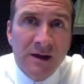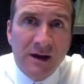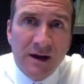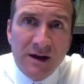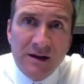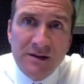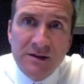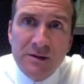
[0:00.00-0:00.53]

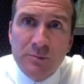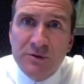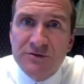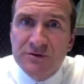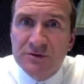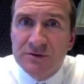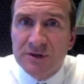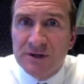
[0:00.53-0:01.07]
I am
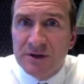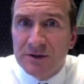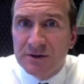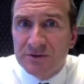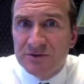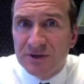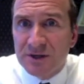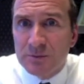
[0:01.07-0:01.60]
Attorney
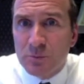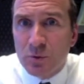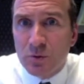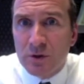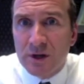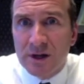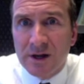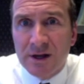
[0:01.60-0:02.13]
Eric
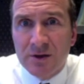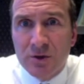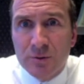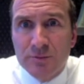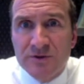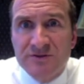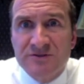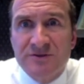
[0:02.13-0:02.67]
Skidmore, and I
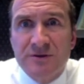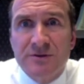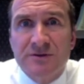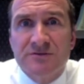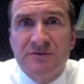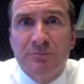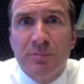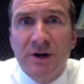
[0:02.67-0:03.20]
hope the
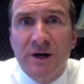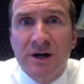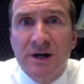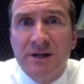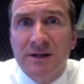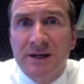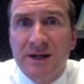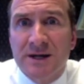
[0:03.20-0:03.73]
series of
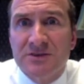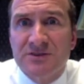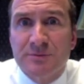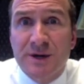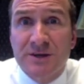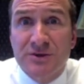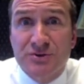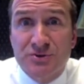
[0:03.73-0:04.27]
podcasts
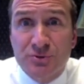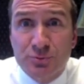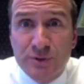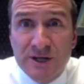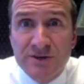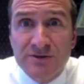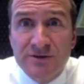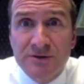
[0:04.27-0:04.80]
about the
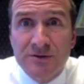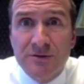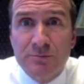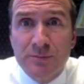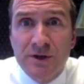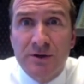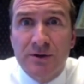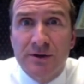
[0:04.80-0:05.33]
duration of the
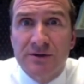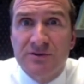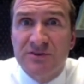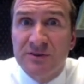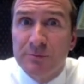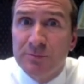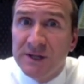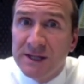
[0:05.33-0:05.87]
marriage,
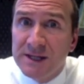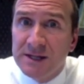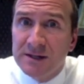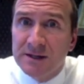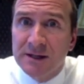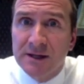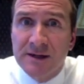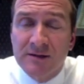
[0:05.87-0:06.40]
the
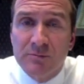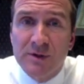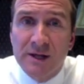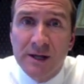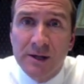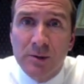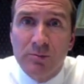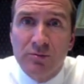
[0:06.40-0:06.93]
beginning, have been
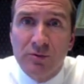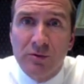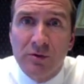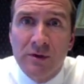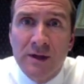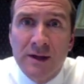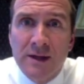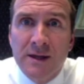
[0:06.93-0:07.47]

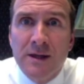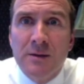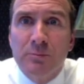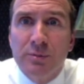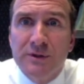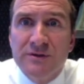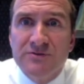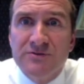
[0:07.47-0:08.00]
helpful.
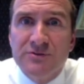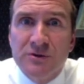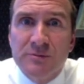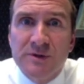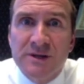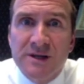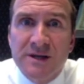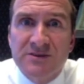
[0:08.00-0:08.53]
Please join
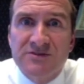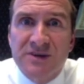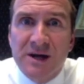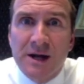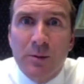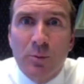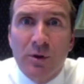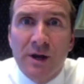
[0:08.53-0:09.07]
me next
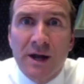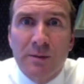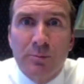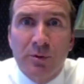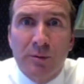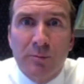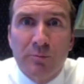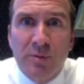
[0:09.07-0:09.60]
time when I
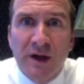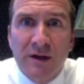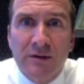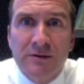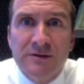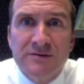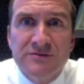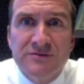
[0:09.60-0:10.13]

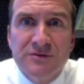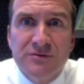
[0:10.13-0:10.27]
propel into the